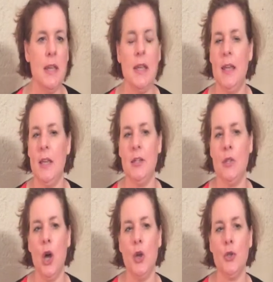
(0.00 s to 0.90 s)
He's
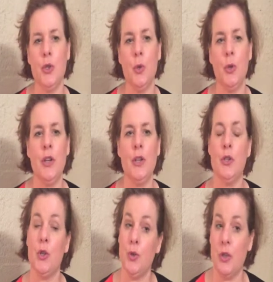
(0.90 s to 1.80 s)
also learning
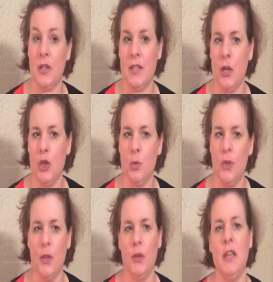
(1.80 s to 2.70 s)
socialization with other